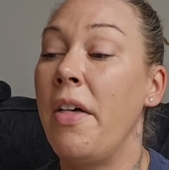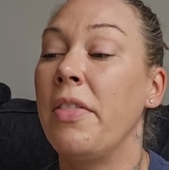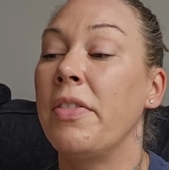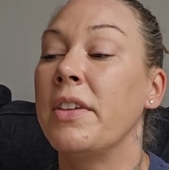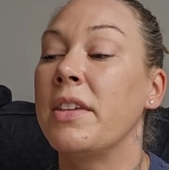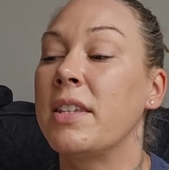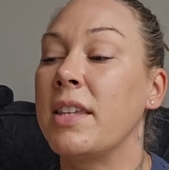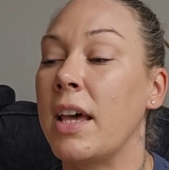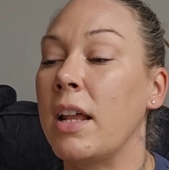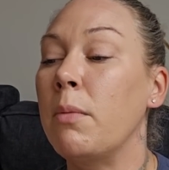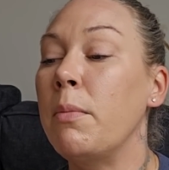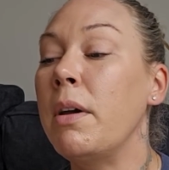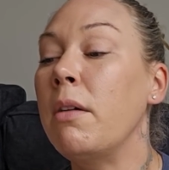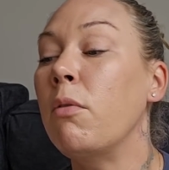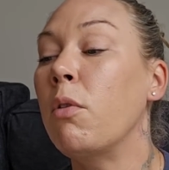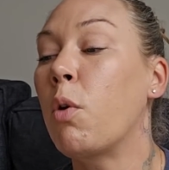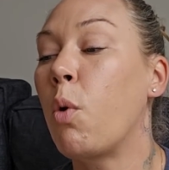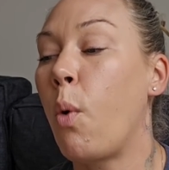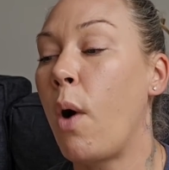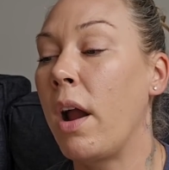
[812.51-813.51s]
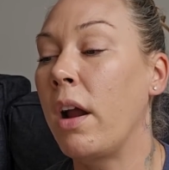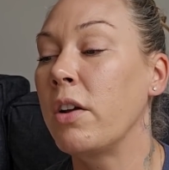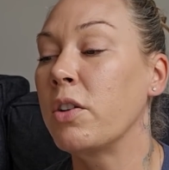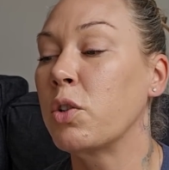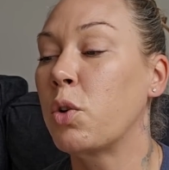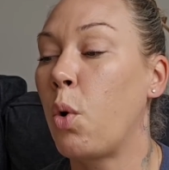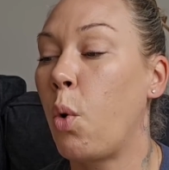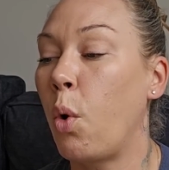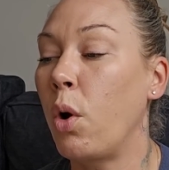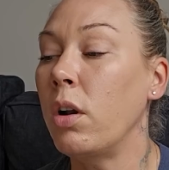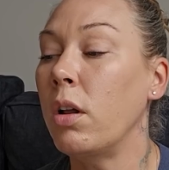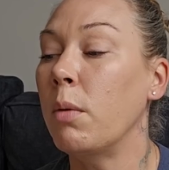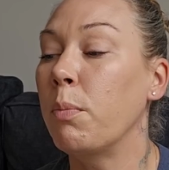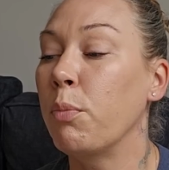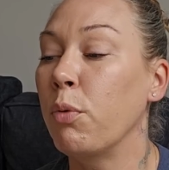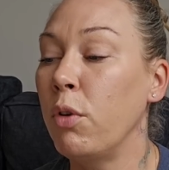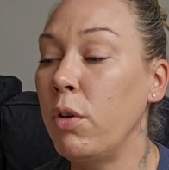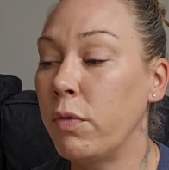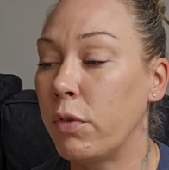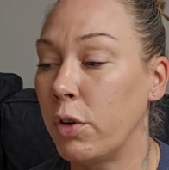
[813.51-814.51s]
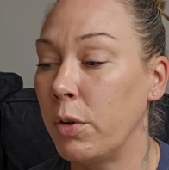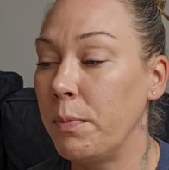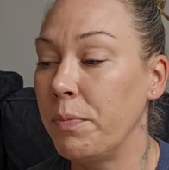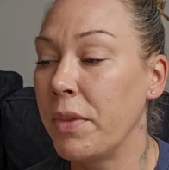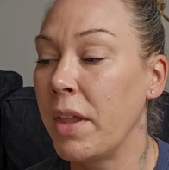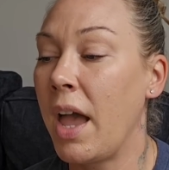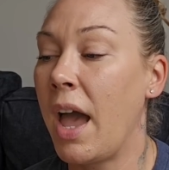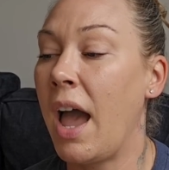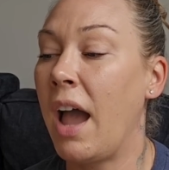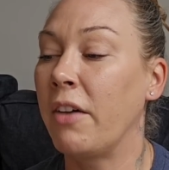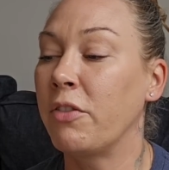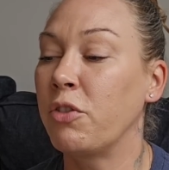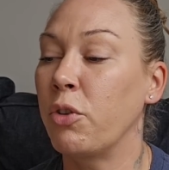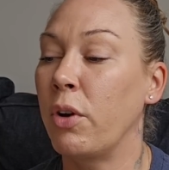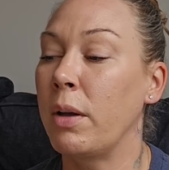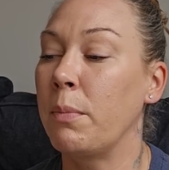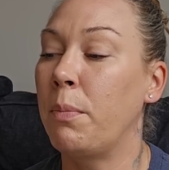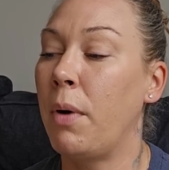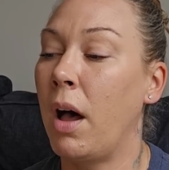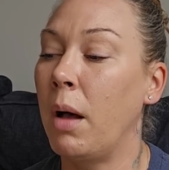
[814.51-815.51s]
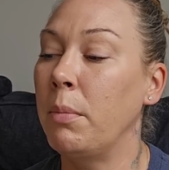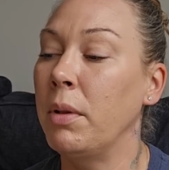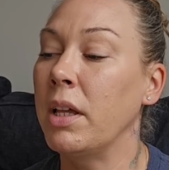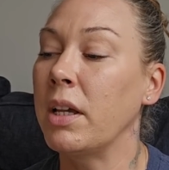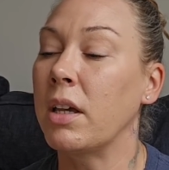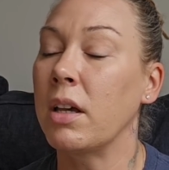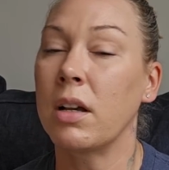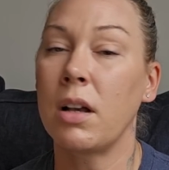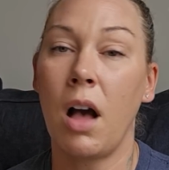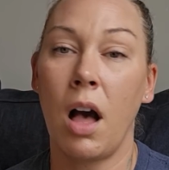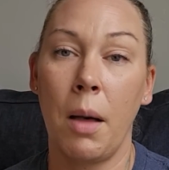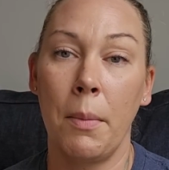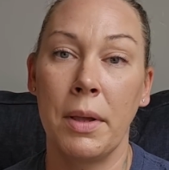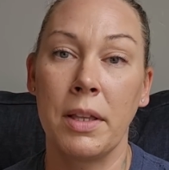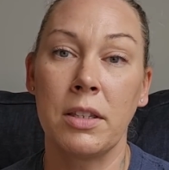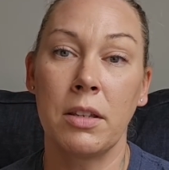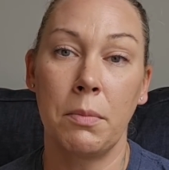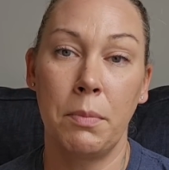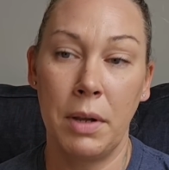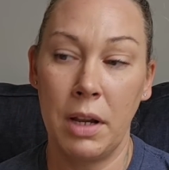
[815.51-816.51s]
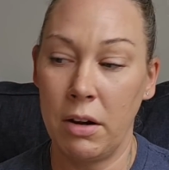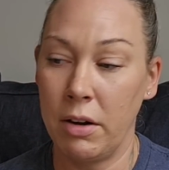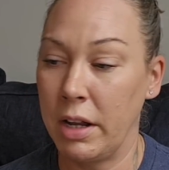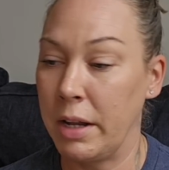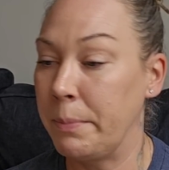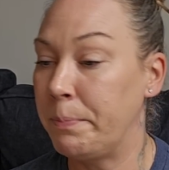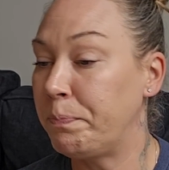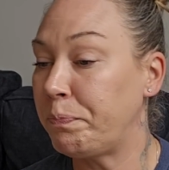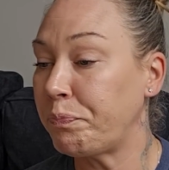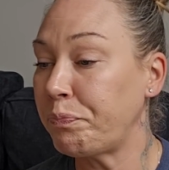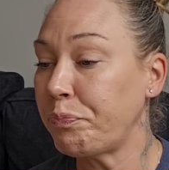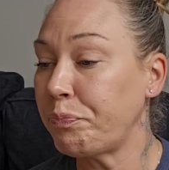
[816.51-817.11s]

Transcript: The settlement requires court approval after a public comment period.